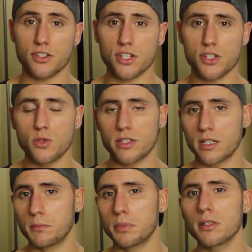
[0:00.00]
such as you are
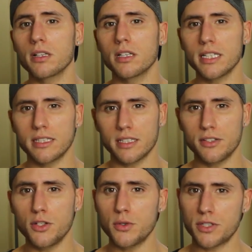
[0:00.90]

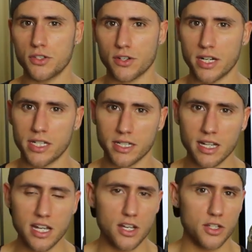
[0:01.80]
completely new to training,